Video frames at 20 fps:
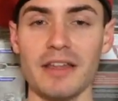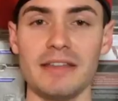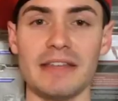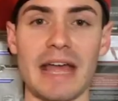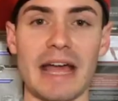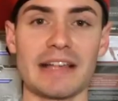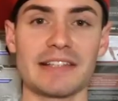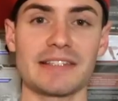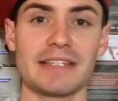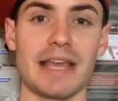
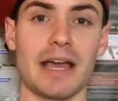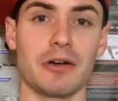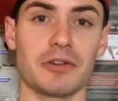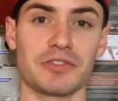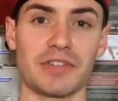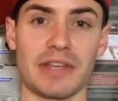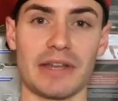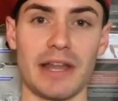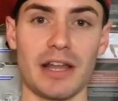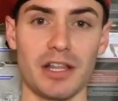nasty
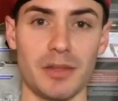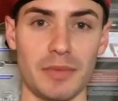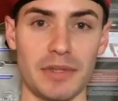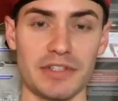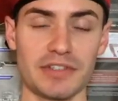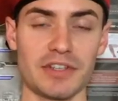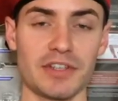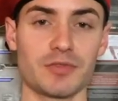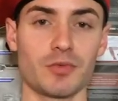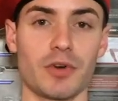outside
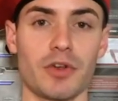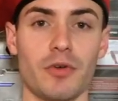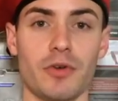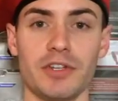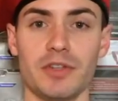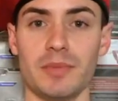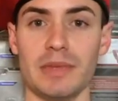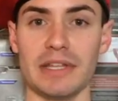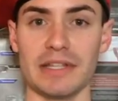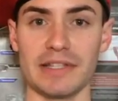elements because we're
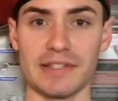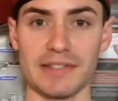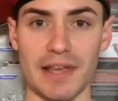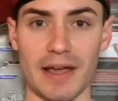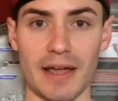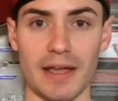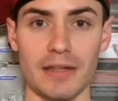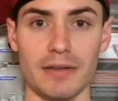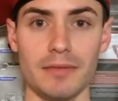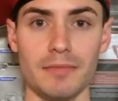going to be
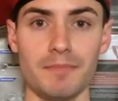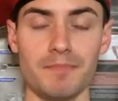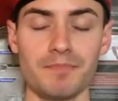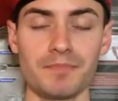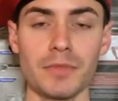inside.